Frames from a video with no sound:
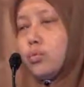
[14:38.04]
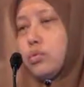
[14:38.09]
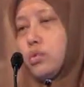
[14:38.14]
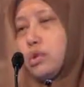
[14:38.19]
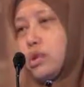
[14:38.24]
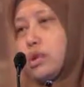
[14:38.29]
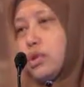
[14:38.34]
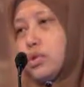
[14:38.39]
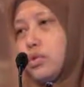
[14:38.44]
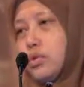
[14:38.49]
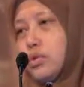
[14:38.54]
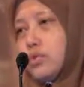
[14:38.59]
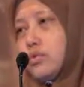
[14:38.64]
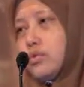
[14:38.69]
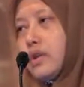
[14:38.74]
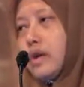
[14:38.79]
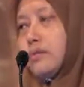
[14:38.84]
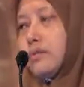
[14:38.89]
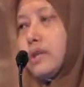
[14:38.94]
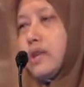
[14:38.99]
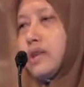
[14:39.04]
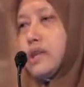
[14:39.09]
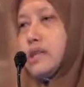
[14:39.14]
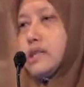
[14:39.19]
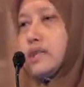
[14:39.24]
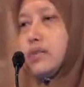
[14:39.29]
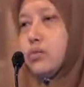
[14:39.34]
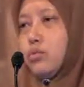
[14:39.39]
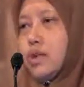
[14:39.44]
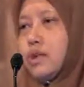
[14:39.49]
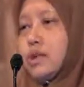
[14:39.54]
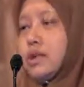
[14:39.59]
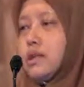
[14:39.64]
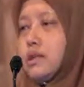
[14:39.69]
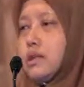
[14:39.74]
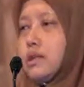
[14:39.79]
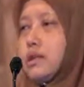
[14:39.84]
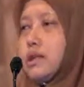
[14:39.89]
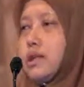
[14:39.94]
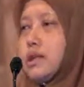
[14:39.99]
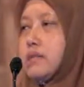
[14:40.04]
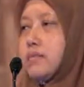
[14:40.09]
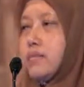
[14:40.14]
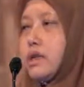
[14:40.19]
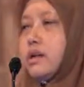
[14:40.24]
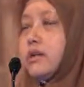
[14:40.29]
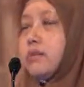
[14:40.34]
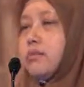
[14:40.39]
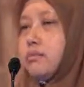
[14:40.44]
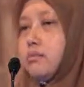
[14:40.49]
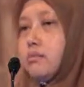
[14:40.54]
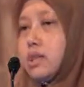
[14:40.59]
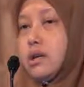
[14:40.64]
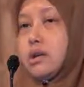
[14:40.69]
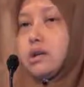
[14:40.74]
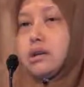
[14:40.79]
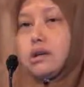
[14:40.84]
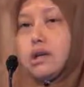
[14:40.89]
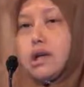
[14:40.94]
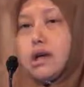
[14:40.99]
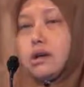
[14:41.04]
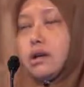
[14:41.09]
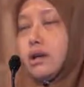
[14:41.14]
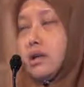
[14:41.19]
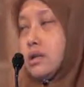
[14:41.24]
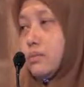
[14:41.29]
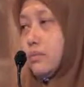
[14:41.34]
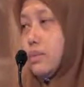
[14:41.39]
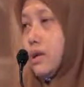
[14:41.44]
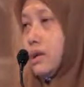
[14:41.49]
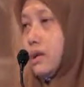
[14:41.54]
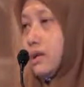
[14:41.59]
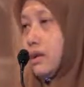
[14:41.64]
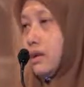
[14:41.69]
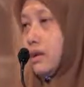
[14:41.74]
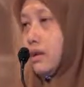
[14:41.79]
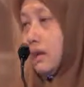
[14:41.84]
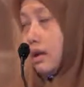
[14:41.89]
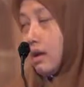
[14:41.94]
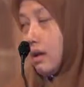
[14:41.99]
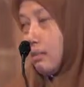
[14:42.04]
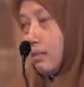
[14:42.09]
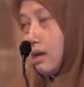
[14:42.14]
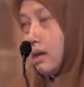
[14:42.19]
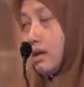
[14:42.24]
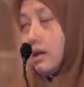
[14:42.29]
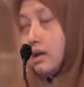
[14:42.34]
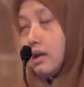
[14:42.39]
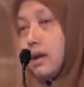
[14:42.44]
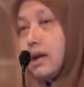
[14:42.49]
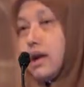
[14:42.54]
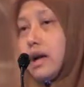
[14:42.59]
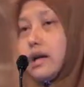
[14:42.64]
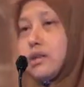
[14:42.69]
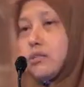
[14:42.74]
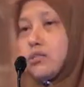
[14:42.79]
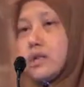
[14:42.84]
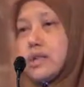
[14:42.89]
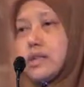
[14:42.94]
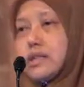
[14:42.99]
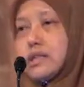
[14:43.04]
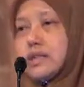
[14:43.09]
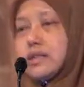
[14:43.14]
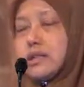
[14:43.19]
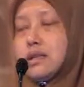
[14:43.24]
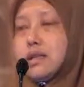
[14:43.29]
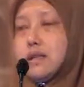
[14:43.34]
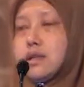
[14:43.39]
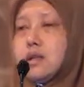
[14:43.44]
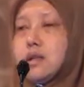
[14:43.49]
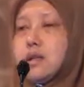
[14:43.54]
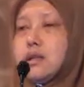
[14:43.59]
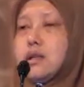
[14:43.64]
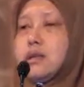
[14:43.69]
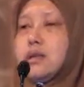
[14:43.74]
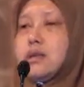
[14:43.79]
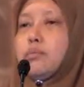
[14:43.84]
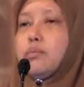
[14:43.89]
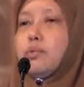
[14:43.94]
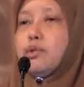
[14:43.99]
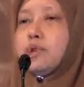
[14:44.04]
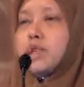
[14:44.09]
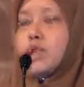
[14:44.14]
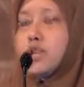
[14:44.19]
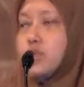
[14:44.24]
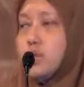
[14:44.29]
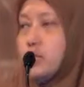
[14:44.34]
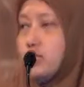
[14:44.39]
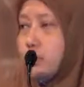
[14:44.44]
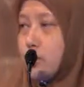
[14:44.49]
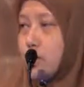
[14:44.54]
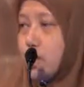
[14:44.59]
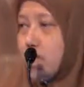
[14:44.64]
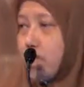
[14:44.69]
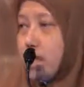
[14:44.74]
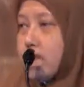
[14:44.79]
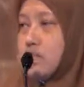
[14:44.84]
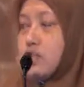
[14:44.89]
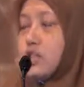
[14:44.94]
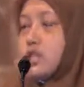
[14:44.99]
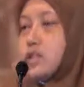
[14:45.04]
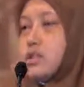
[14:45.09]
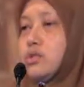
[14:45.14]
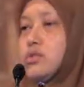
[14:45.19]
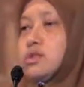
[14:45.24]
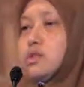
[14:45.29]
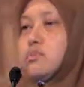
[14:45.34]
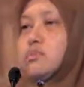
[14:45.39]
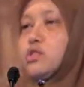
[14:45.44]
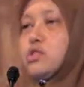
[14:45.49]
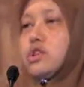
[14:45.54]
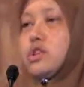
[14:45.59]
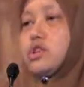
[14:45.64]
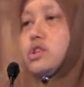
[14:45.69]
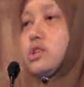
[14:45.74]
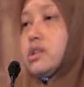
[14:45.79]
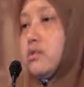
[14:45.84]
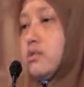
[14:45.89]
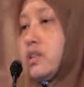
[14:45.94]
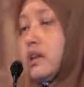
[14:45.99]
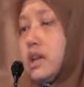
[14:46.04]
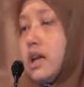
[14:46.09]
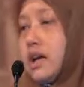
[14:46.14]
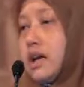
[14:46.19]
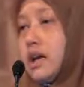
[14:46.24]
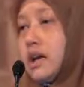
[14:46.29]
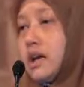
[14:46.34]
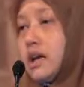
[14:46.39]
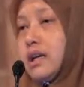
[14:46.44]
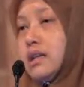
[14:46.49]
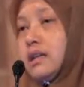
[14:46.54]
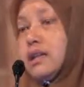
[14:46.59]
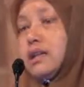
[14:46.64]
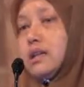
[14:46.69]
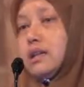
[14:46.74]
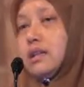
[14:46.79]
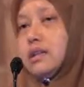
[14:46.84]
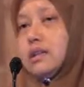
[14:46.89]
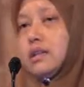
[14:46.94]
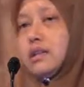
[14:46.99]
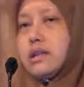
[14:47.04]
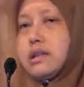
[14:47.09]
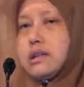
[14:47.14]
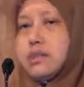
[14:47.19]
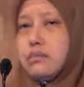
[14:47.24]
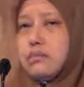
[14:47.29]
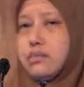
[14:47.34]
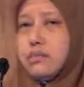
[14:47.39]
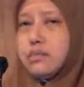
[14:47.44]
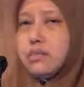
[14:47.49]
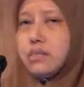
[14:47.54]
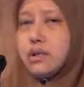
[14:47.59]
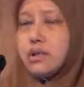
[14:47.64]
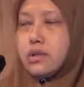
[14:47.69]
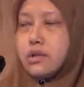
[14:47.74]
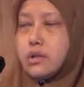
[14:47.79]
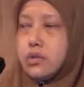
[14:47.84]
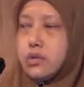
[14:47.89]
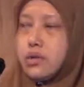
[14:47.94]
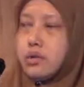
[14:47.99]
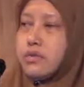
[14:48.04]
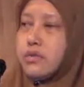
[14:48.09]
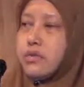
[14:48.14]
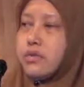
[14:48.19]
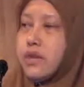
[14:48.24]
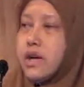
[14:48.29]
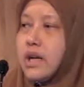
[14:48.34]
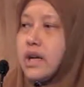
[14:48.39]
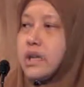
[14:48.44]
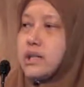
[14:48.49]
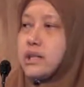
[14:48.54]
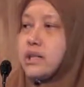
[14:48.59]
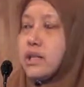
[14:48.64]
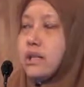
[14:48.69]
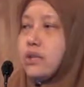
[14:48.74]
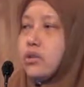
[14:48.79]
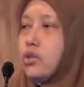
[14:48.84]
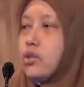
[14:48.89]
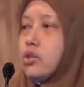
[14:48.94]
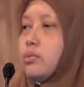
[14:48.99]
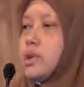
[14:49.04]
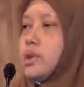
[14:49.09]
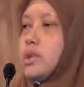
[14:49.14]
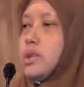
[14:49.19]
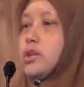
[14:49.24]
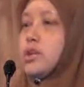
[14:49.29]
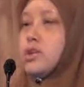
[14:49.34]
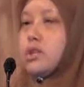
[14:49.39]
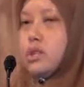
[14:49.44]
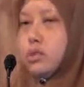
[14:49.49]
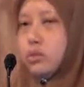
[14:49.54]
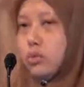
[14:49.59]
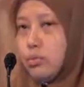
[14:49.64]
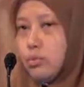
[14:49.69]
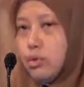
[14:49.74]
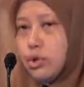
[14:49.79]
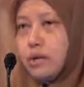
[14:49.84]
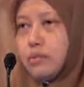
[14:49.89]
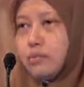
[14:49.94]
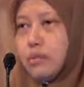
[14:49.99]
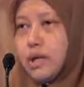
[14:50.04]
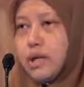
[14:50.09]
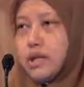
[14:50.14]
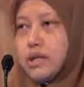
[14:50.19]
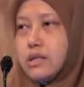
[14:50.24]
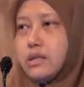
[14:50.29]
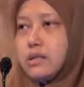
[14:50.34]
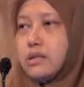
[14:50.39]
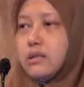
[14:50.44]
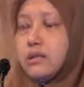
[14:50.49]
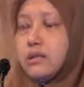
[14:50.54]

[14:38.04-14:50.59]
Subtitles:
Those families that we consider as being a bit high risk, potential for challenges to some structures are very high, then there's some sort of advice and documentation that we put in place